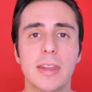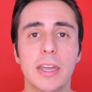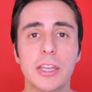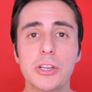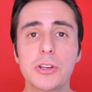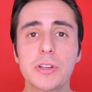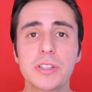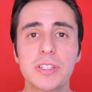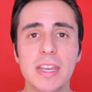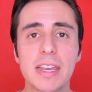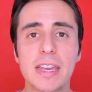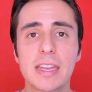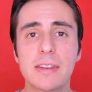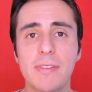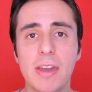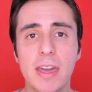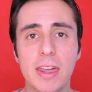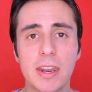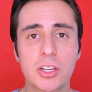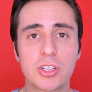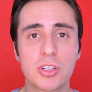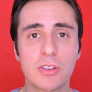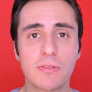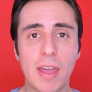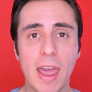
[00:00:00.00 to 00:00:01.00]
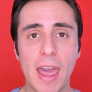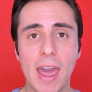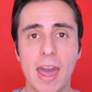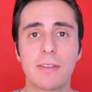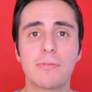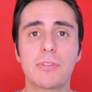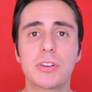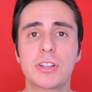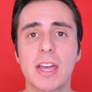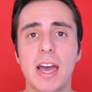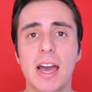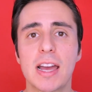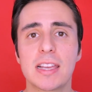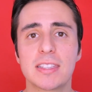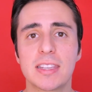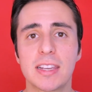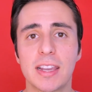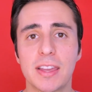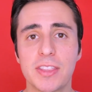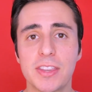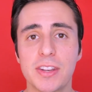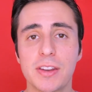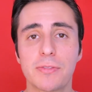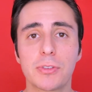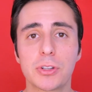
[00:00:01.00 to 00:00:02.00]
Now, you can take advantage of
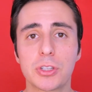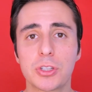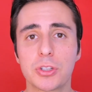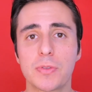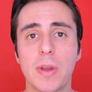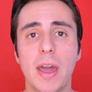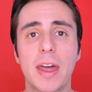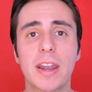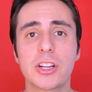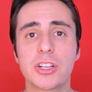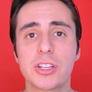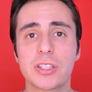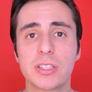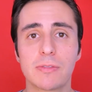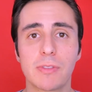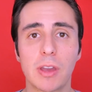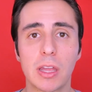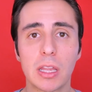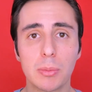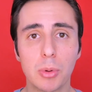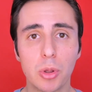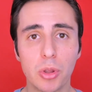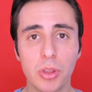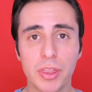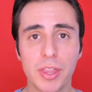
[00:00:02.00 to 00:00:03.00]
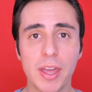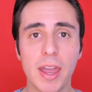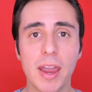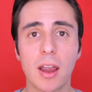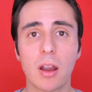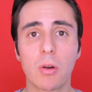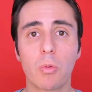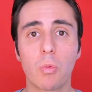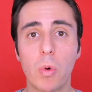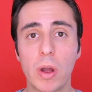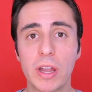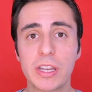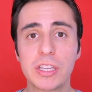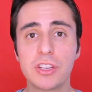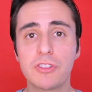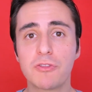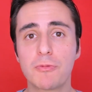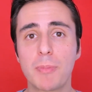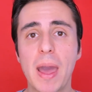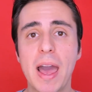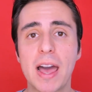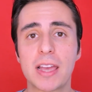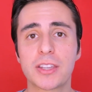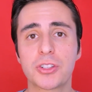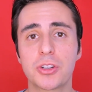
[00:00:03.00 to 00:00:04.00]
advertising and the different strategies strategies available there when
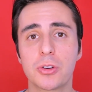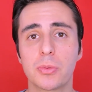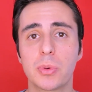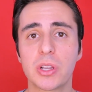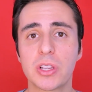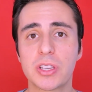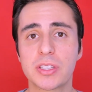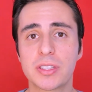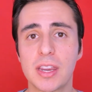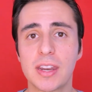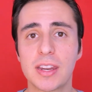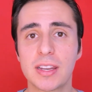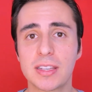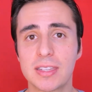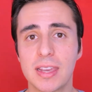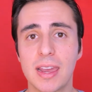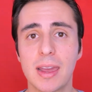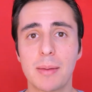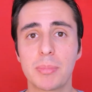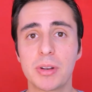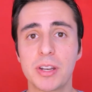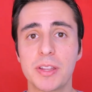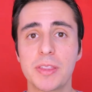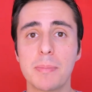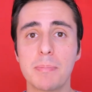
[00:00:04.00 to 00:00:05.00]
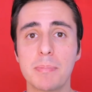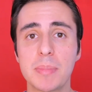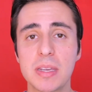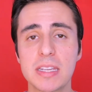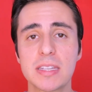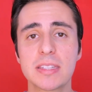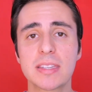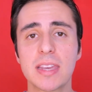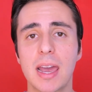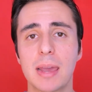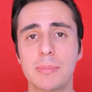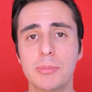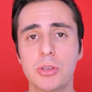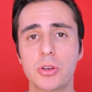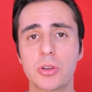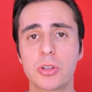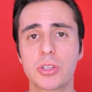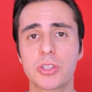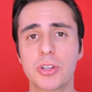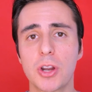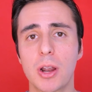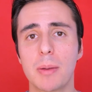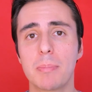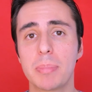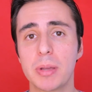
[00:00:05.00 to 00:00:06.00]
you've passed your real estate exam. But in the meantime, you could
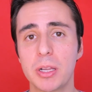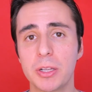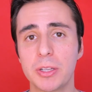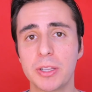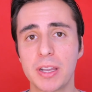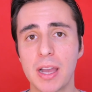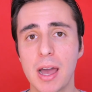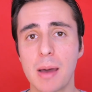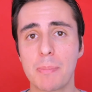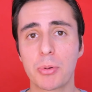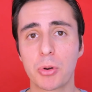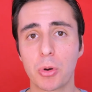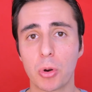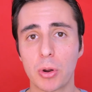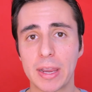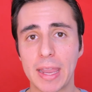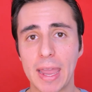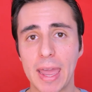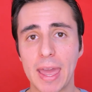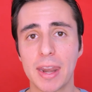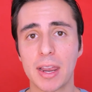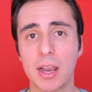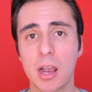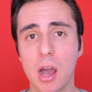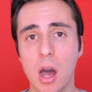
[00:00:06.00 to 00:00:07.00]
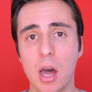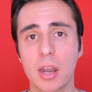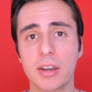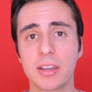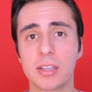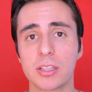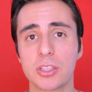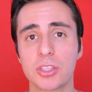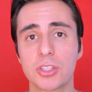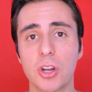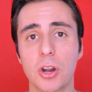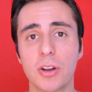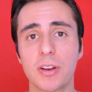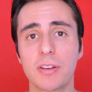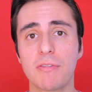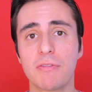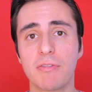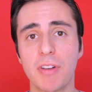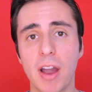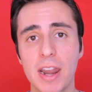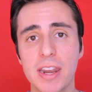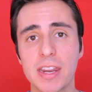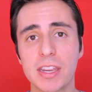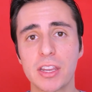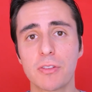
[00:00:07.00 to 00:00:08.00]
start building up an organic audience. Start
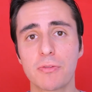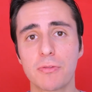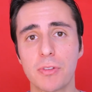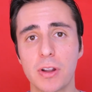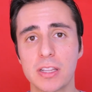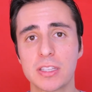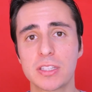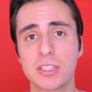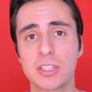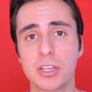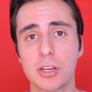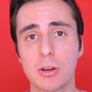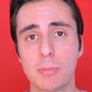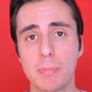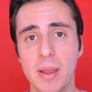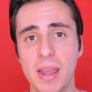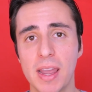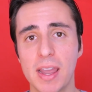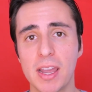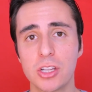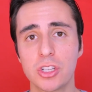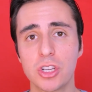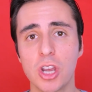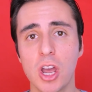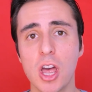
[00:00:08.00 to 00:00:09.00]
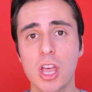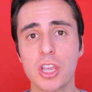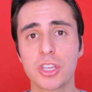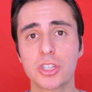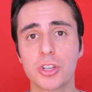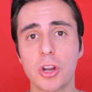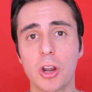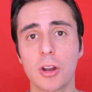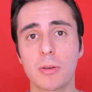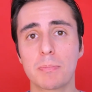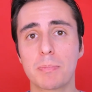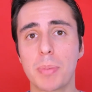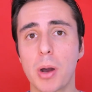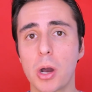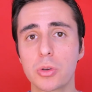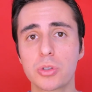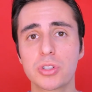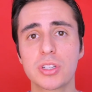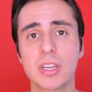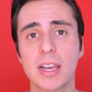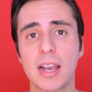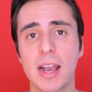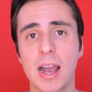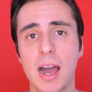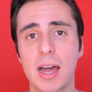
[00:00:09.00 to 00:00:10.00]
inviting your friends to your page, start
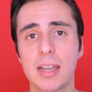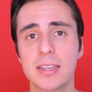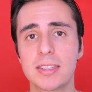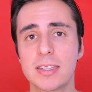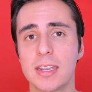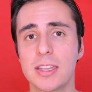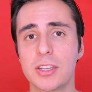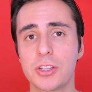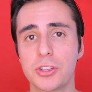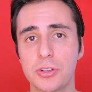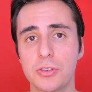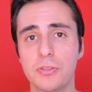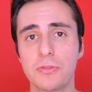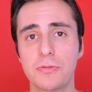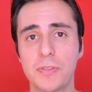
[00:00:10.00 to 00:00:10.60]
posting content to